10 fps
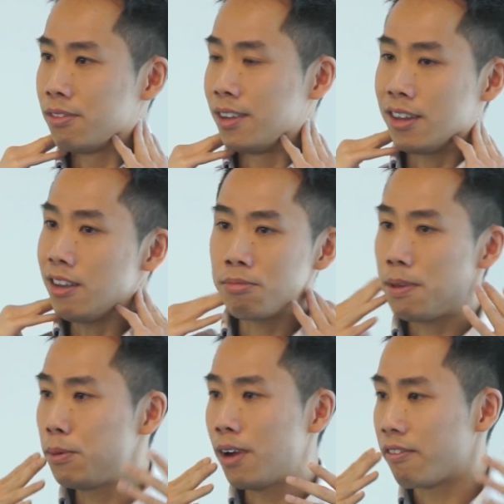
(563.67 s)
did these
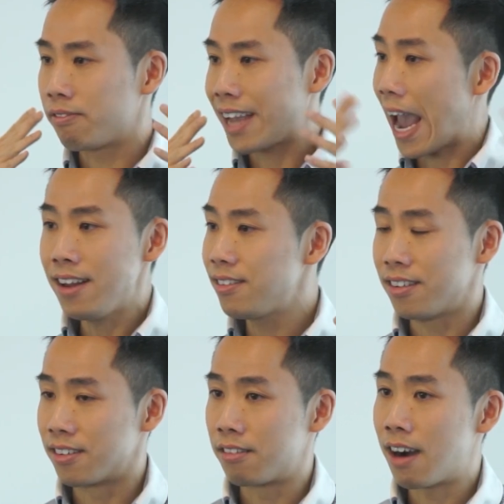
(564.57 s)
people have
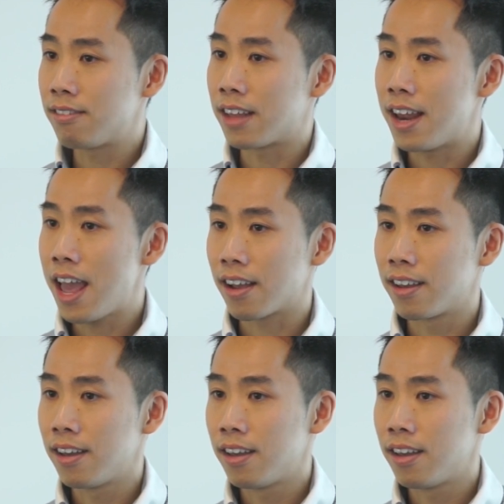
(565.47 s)
cancers around their neck?